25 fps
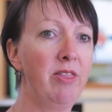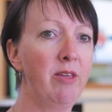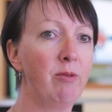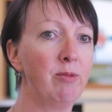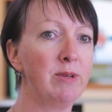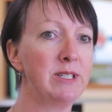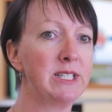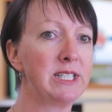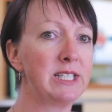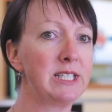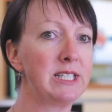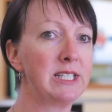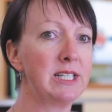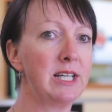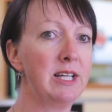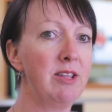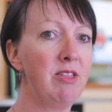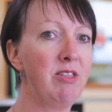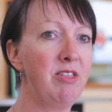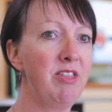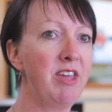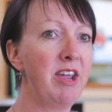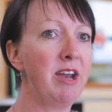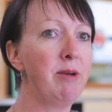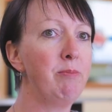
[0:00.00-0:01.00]
there was
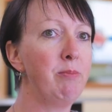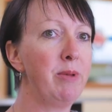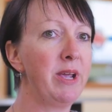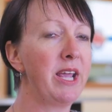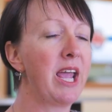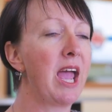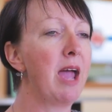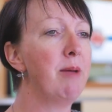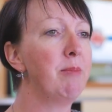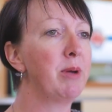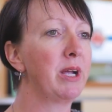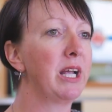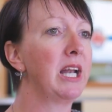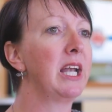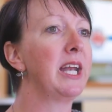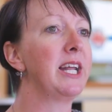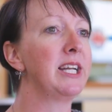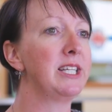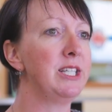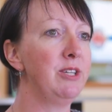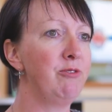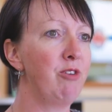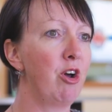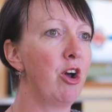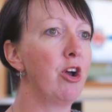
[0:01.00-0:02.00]
then became a
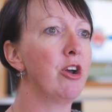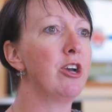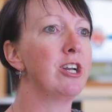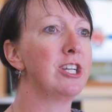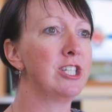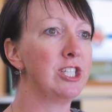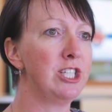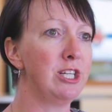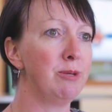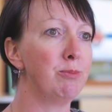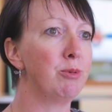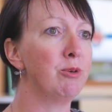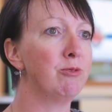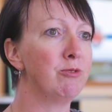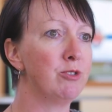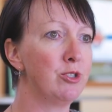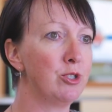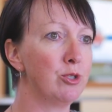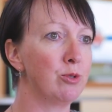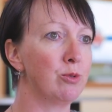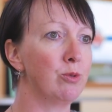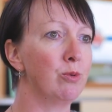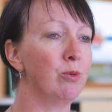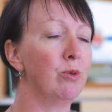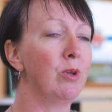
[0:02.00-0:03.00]
collective ownership of
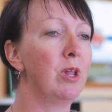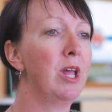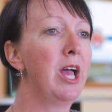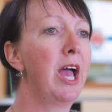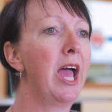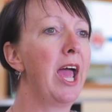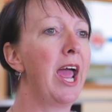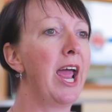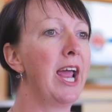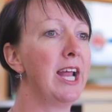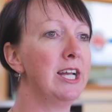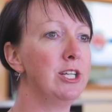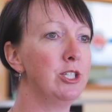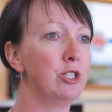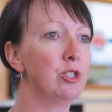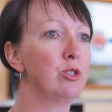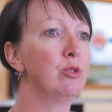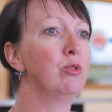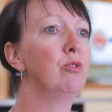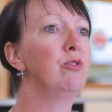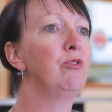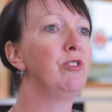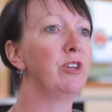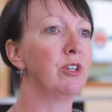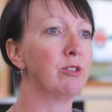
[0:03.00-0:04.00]
Jewel, and
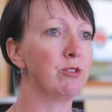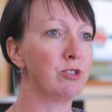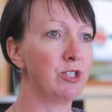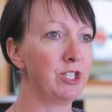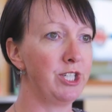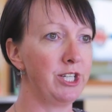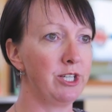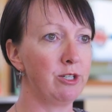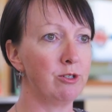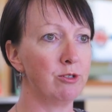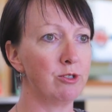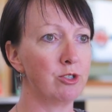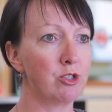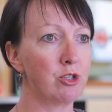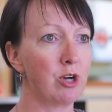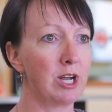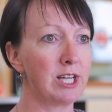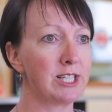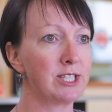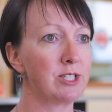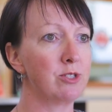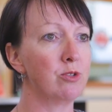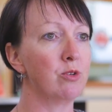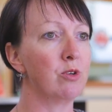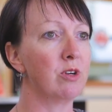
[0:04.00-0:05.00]
Jewel felt she could
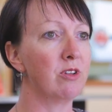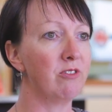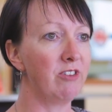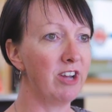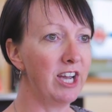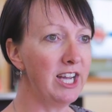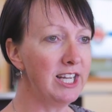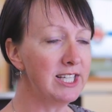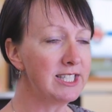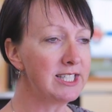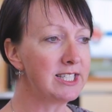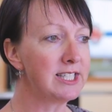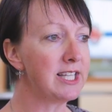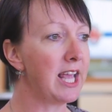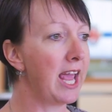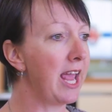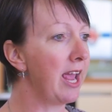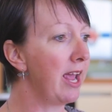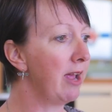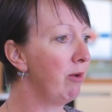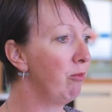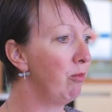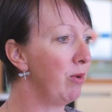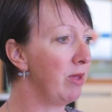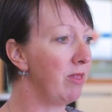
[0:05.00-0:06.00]
trust all of us,
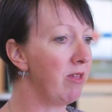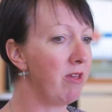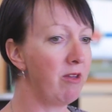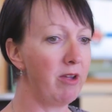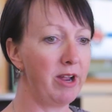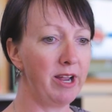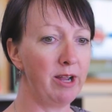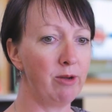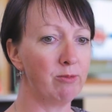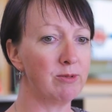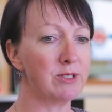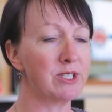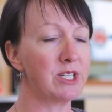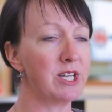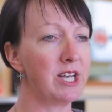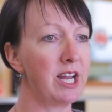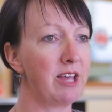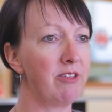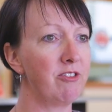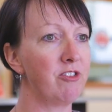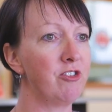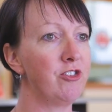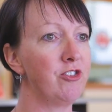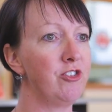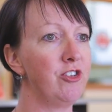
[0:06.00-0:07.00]
whether it was
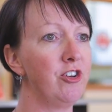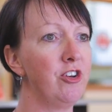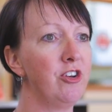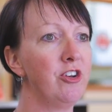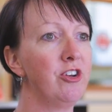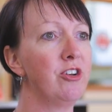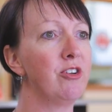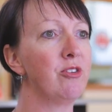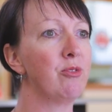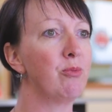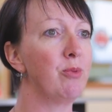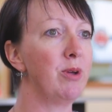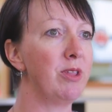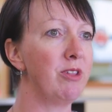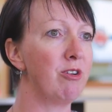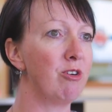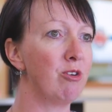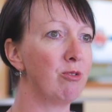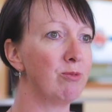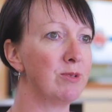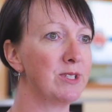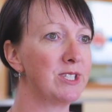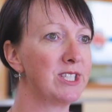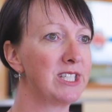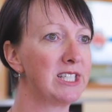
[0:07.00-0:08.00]
another student, whether
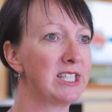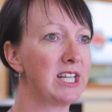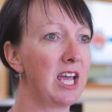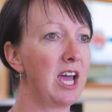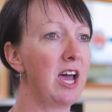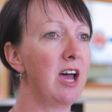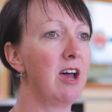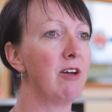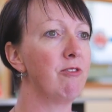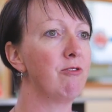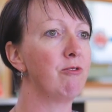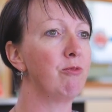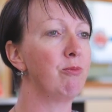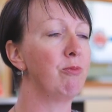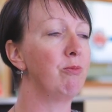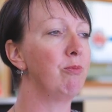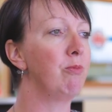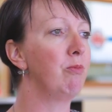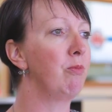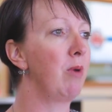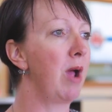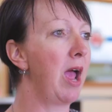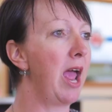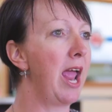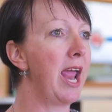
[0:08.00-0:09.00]
it was staff,
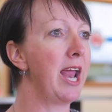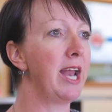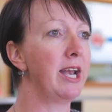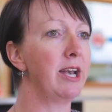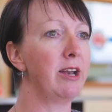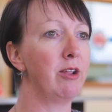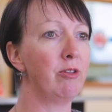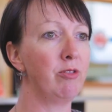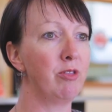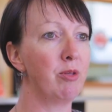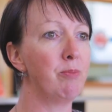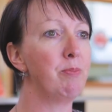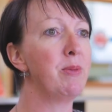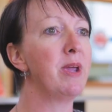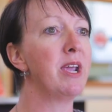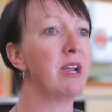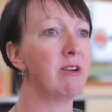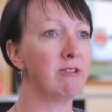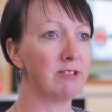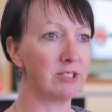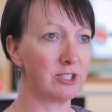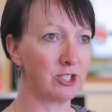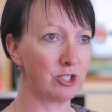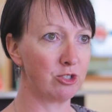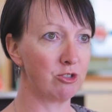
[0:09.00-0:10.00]
and the
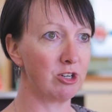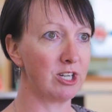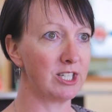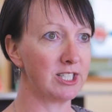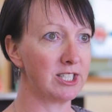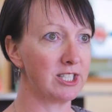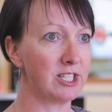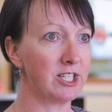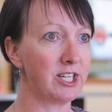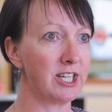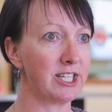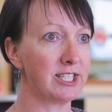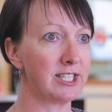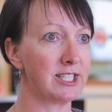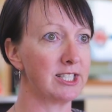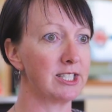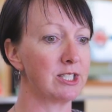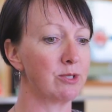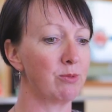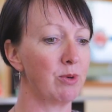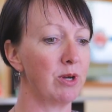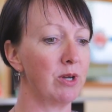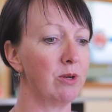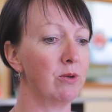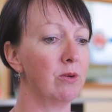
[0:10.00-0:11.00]
parents trusted us
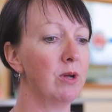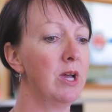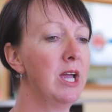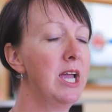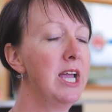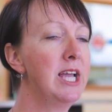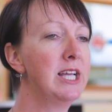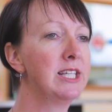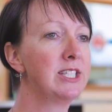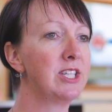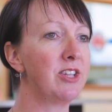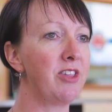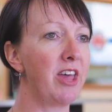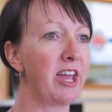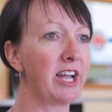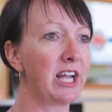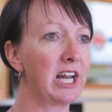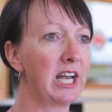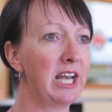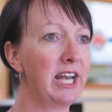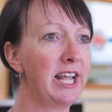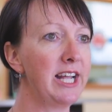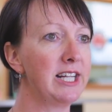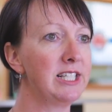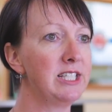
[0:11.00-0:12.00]
as well. So that
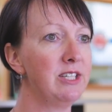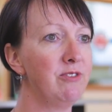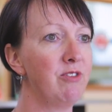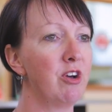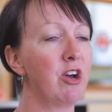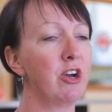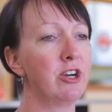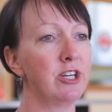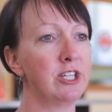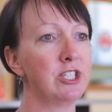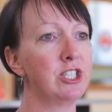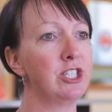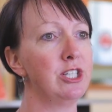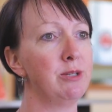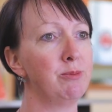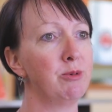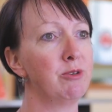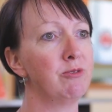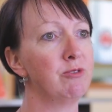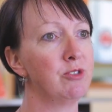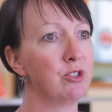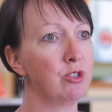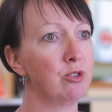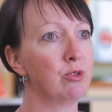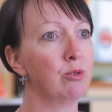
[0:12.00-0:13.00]
collective ownership
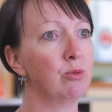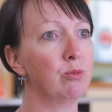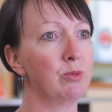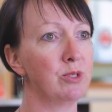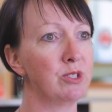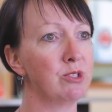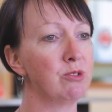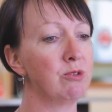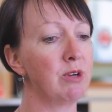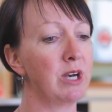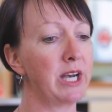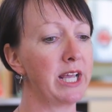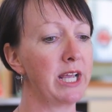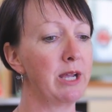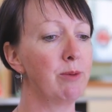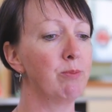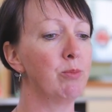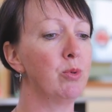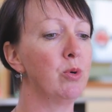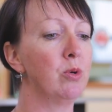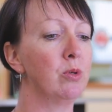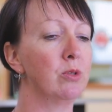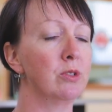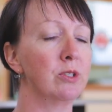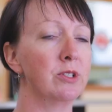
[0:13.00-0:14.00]
of Jewel was really
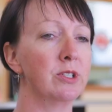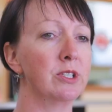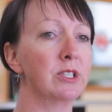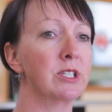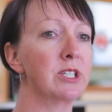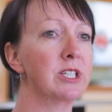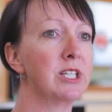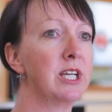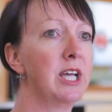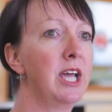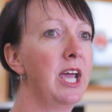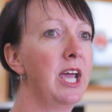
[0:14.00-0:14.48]
important.